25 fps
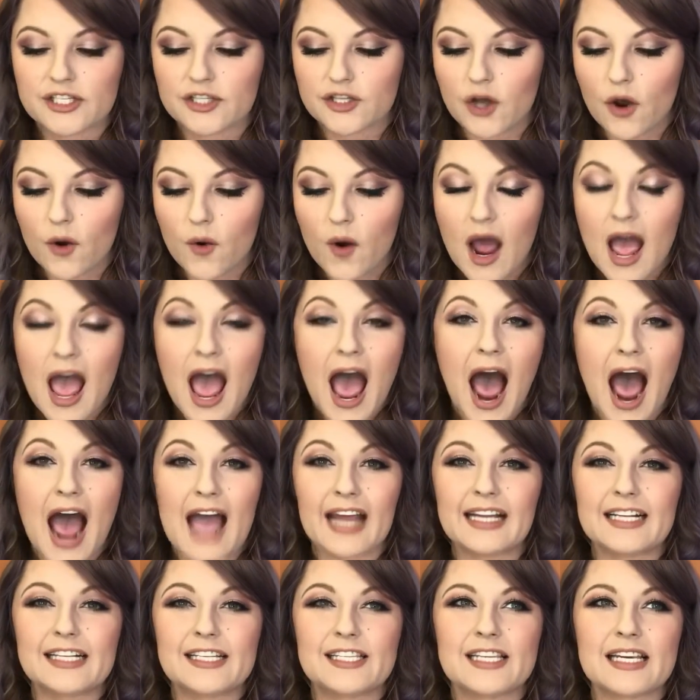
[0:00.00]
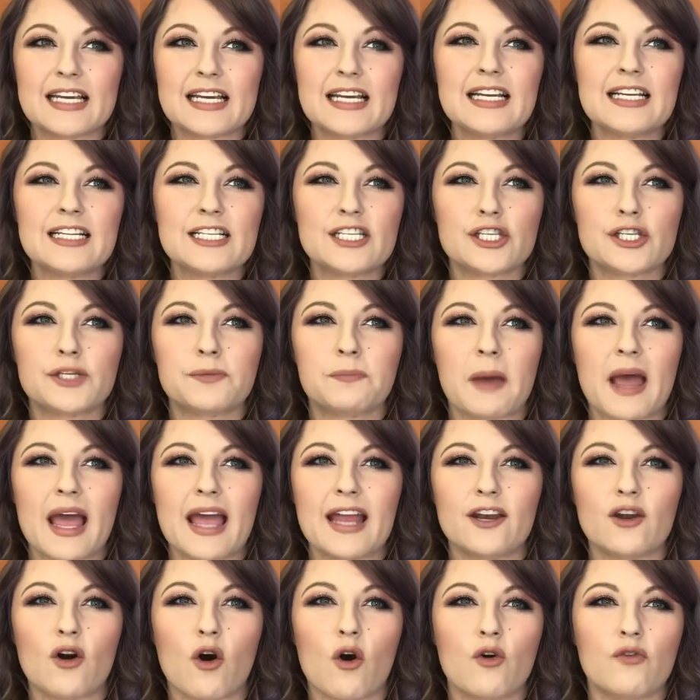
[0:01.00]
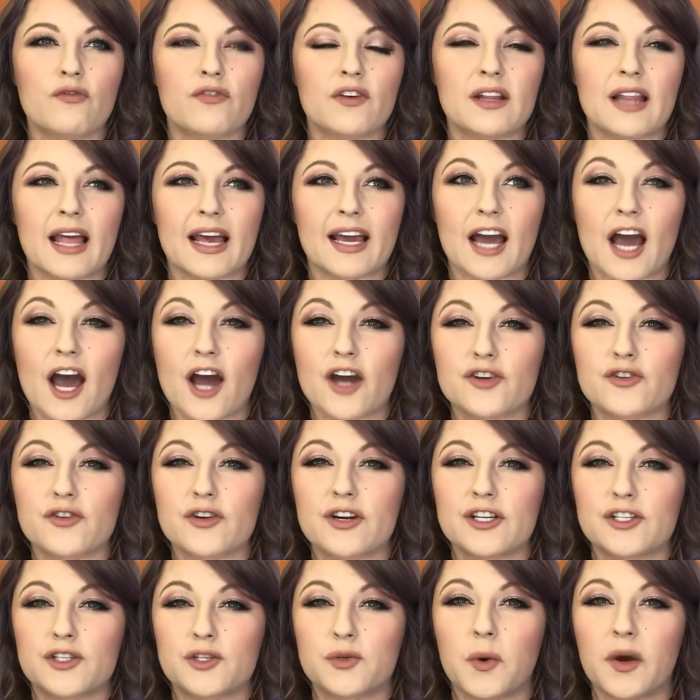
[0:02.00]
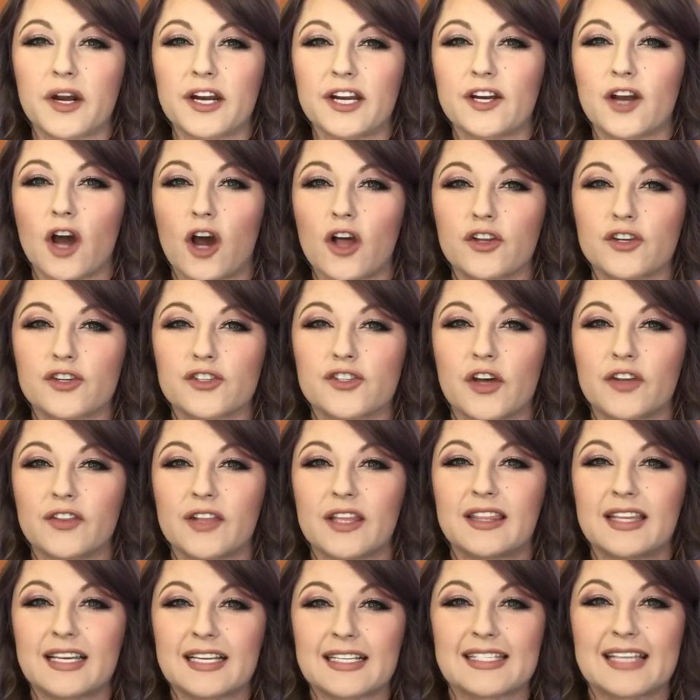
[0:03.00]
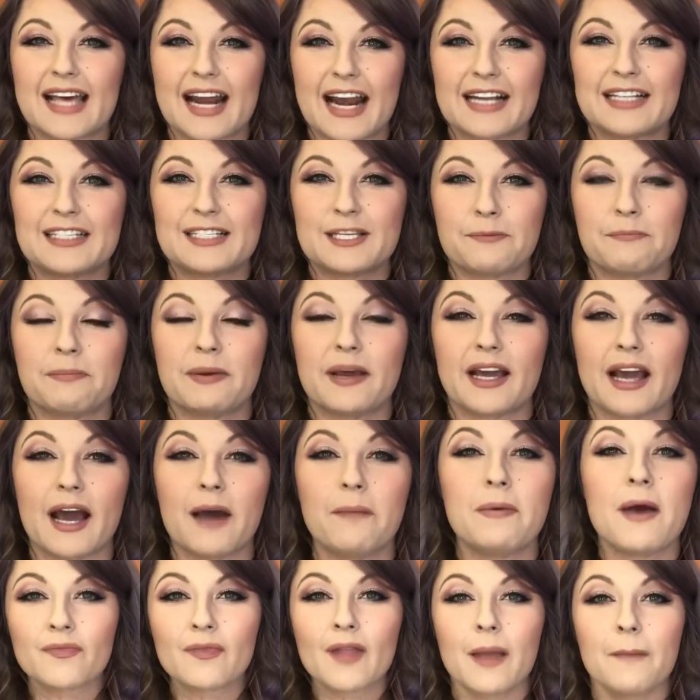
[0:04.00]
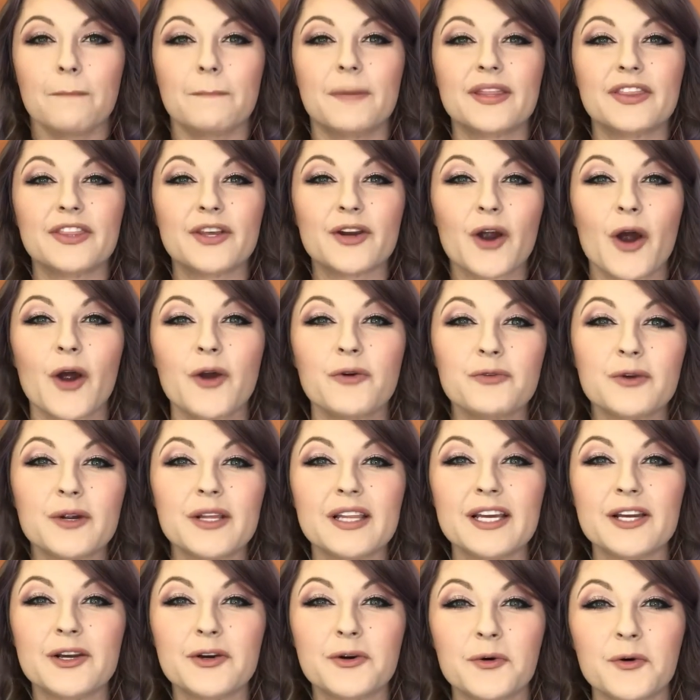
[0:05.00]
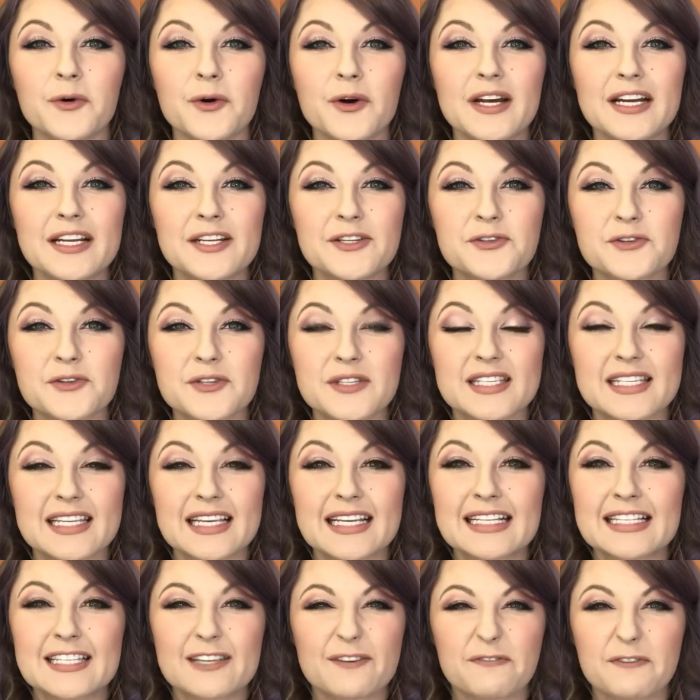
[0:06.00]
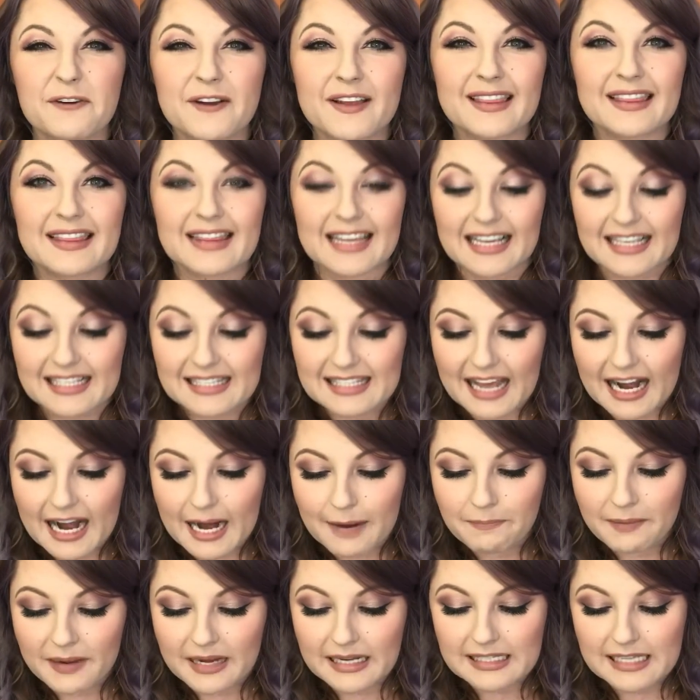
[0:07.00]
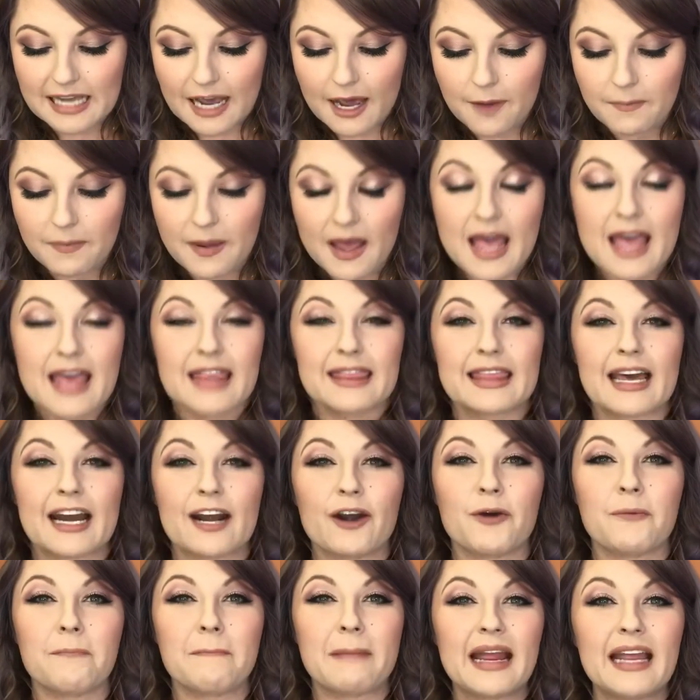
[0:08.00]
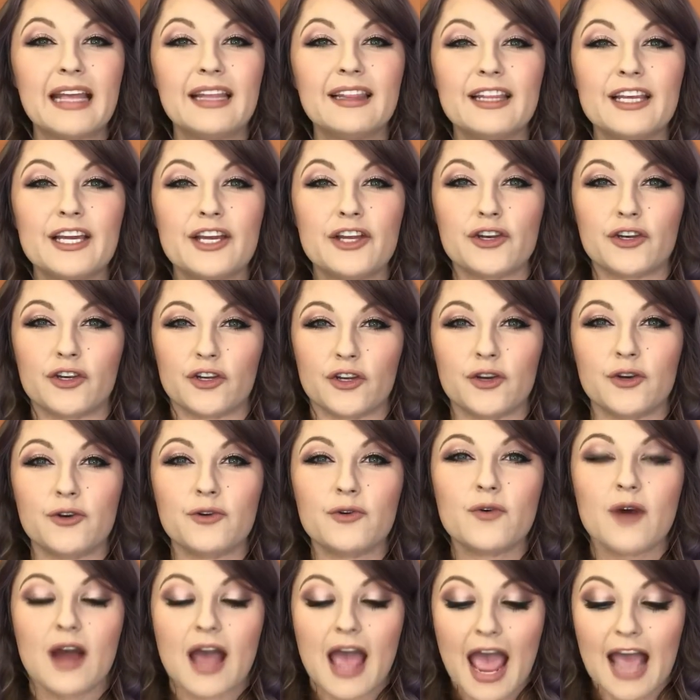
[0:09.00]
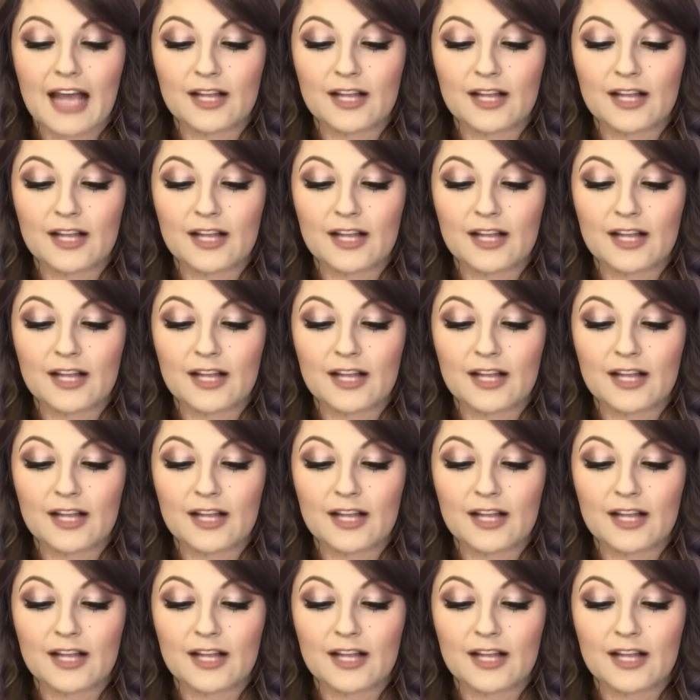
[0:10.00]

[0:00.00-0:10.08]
So I didn't spend over like $120 on the things that I did pick up but there are really cool, interesting, different things that I picked up that are mainly new.